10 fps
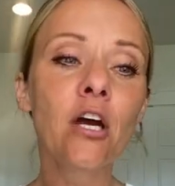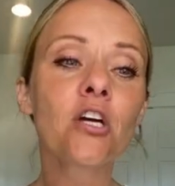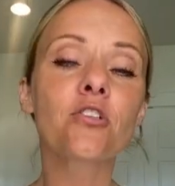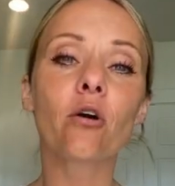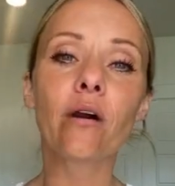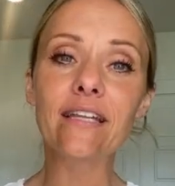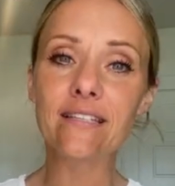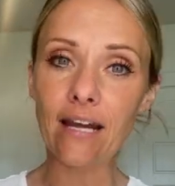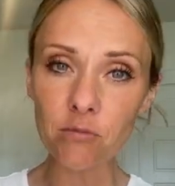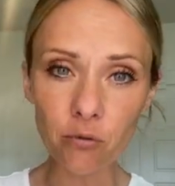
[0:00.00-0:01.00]
So it's
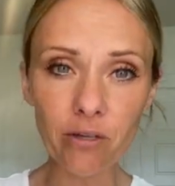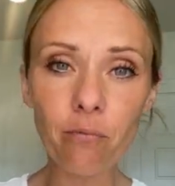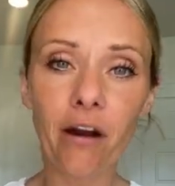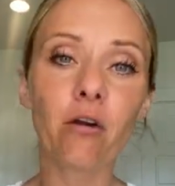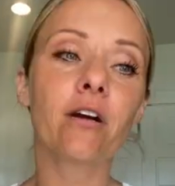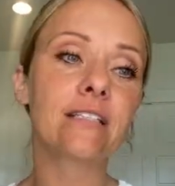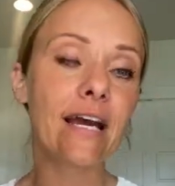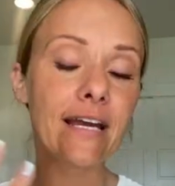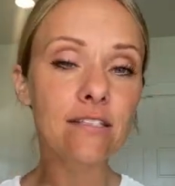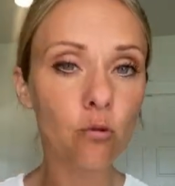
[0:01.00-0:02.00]
time to
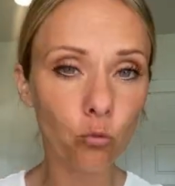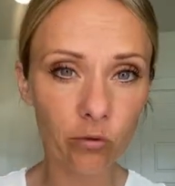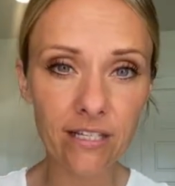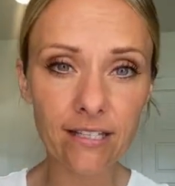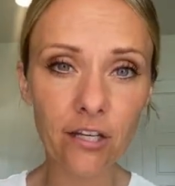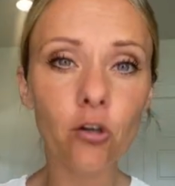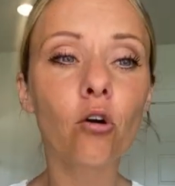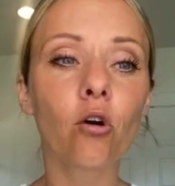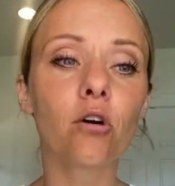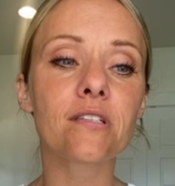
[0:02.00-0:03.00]
reprioritize, reset your
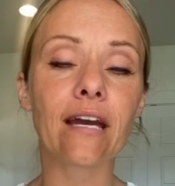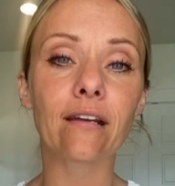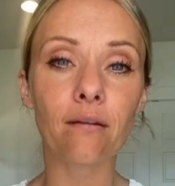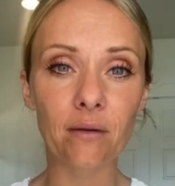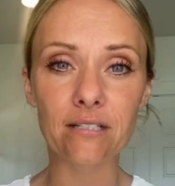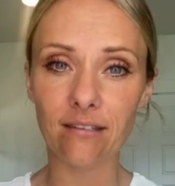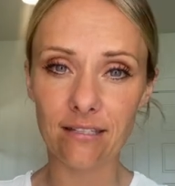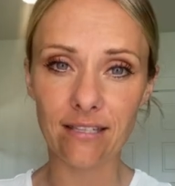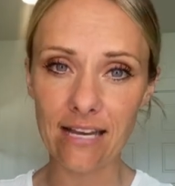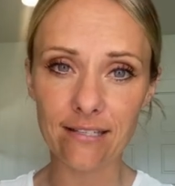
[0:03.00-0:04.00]
goals and commit to
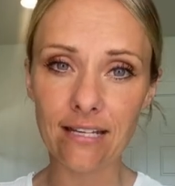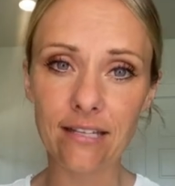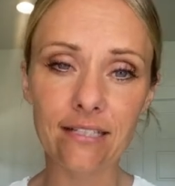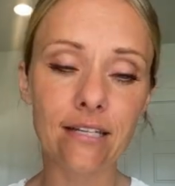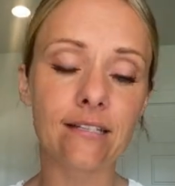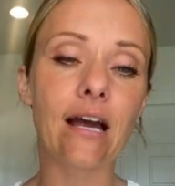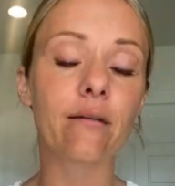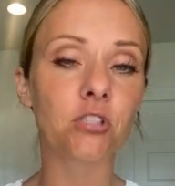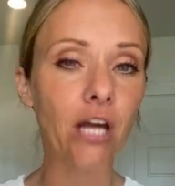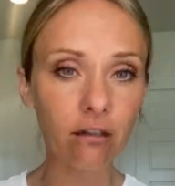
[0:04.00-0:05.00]
these last 10 days.
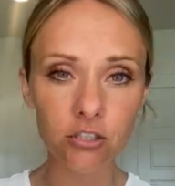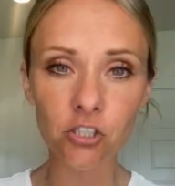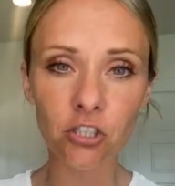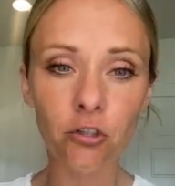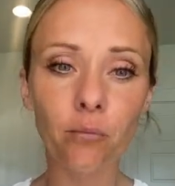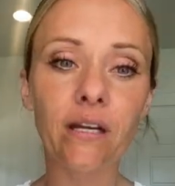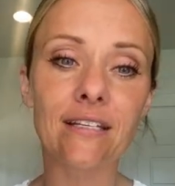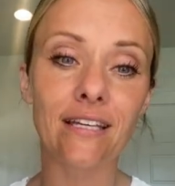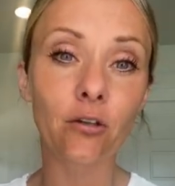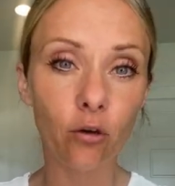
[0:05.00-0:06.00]
I'm challenging you
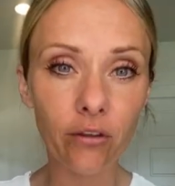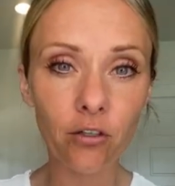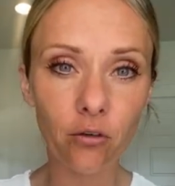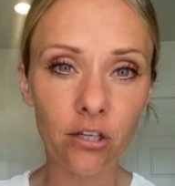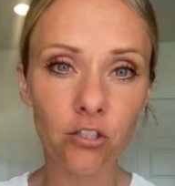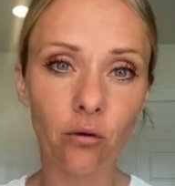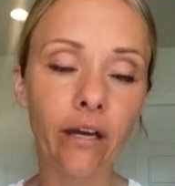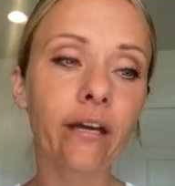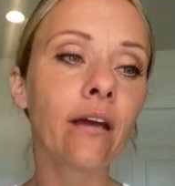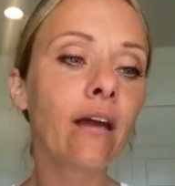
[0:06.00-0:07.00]
because I know that you can do
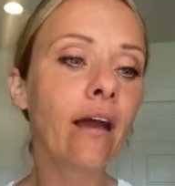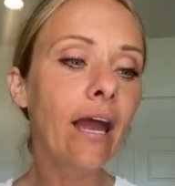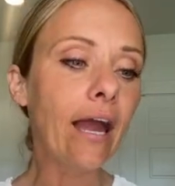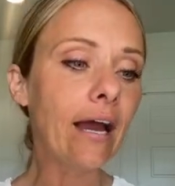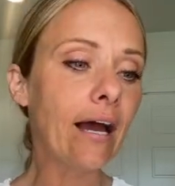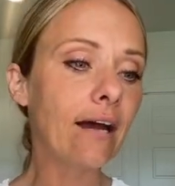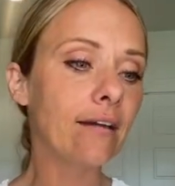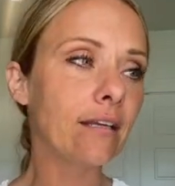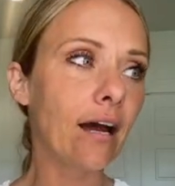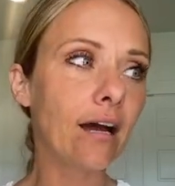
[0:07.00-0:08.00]
it
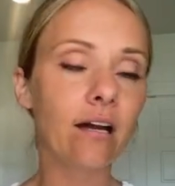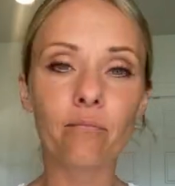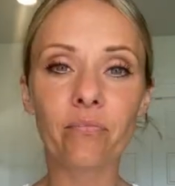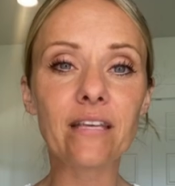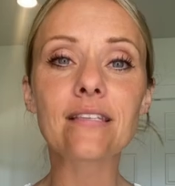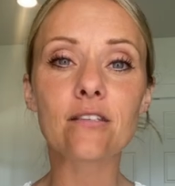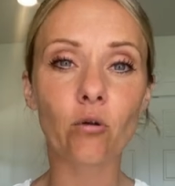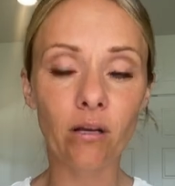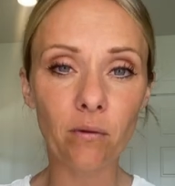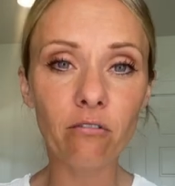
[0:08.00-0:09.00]
and um, this is
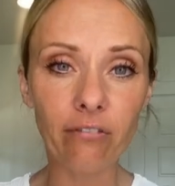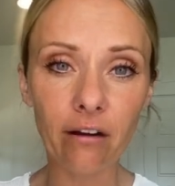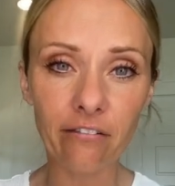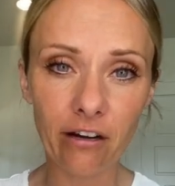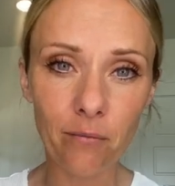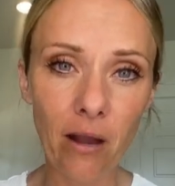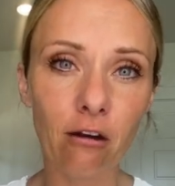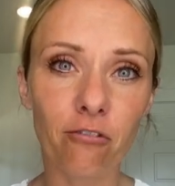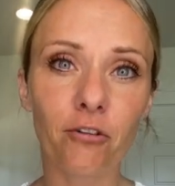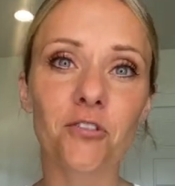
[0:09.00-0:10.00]
going to be very, very
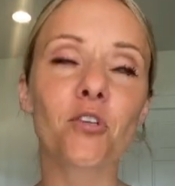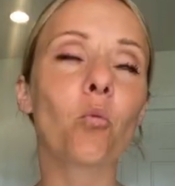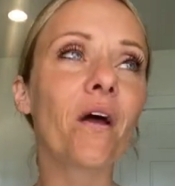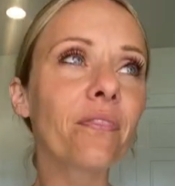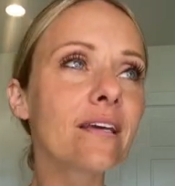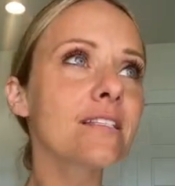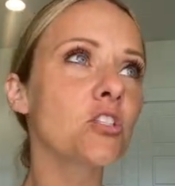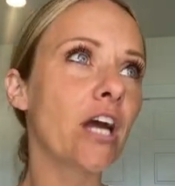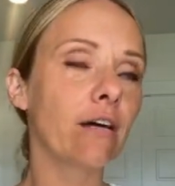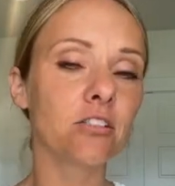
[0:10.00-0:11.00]
powerful. So what this
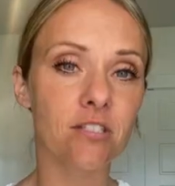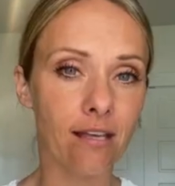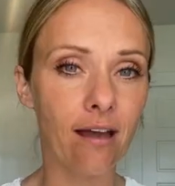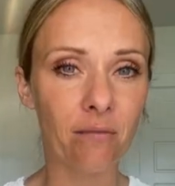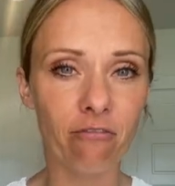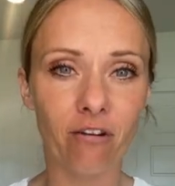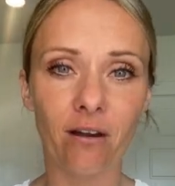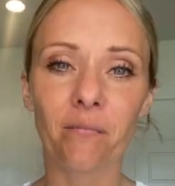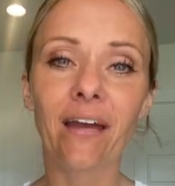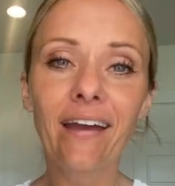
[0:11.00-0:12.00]
challenge is coming
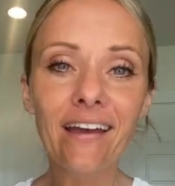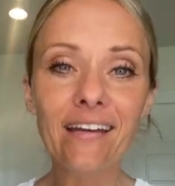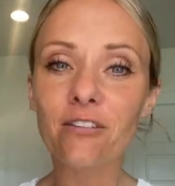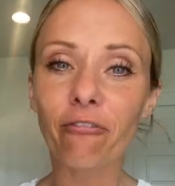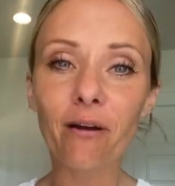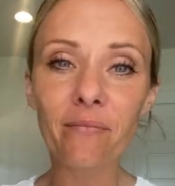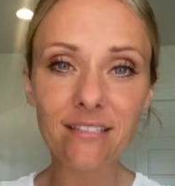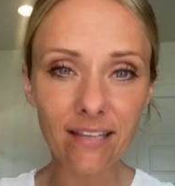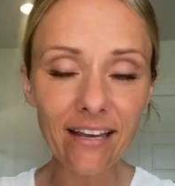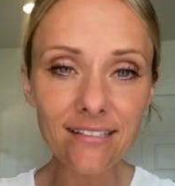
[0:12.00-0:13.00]
from is from
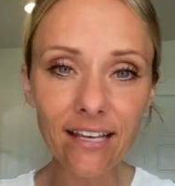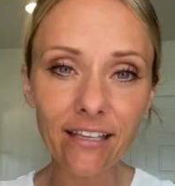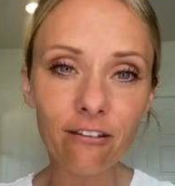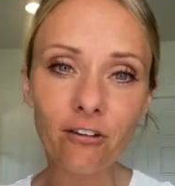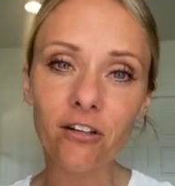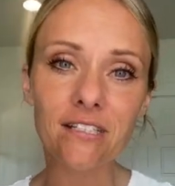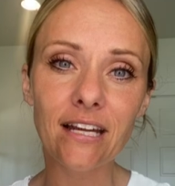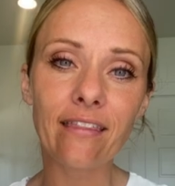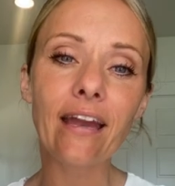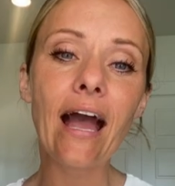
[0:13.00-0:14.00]
the Zai executive call
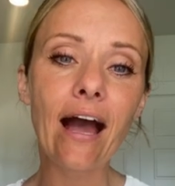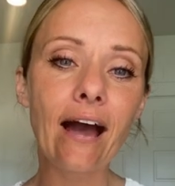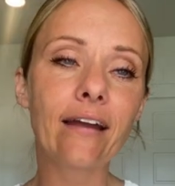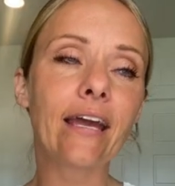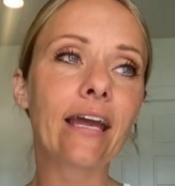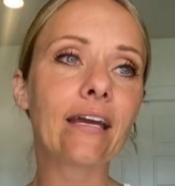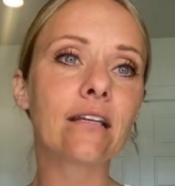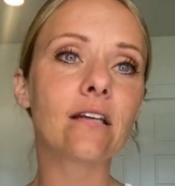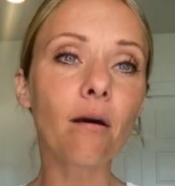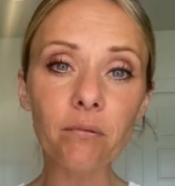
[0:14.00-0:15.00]
today. They had a
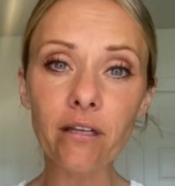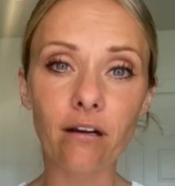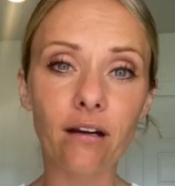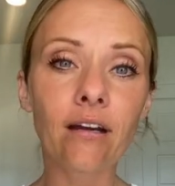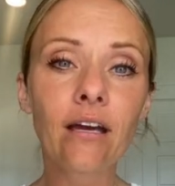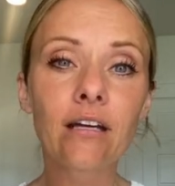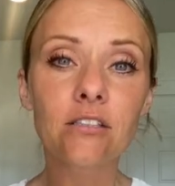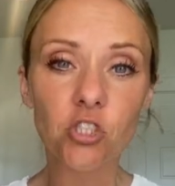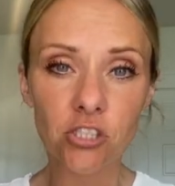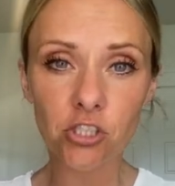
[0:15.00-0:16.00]
top leader
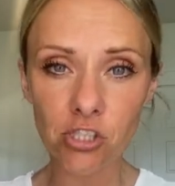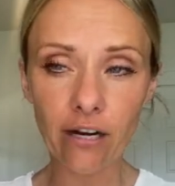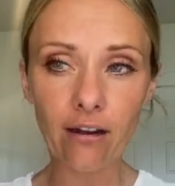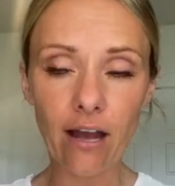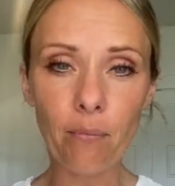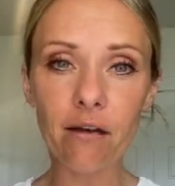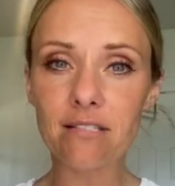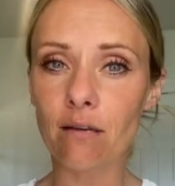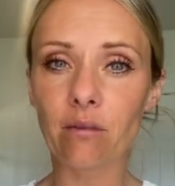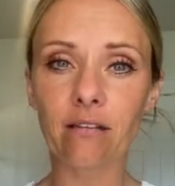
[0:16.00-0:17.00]
share about
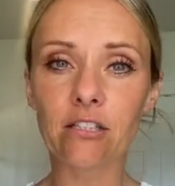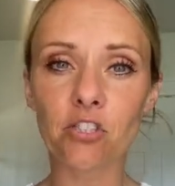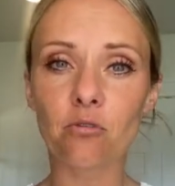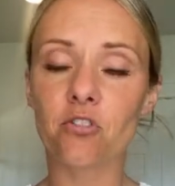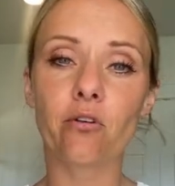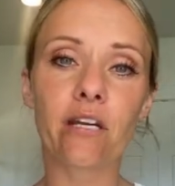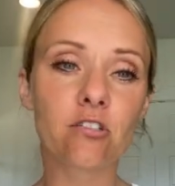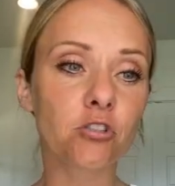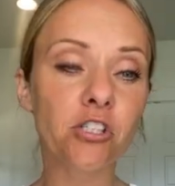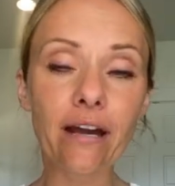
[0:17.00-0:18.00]
something that she was doing.
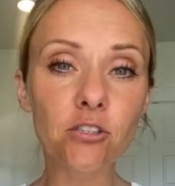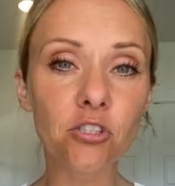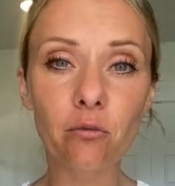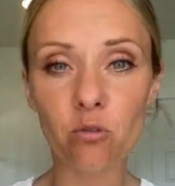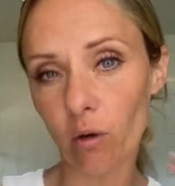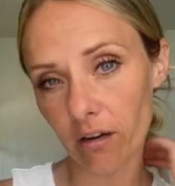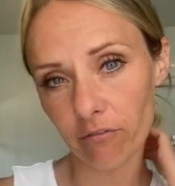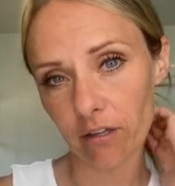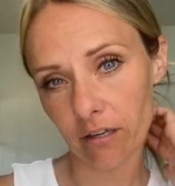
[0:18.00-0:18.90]
So she actually was one of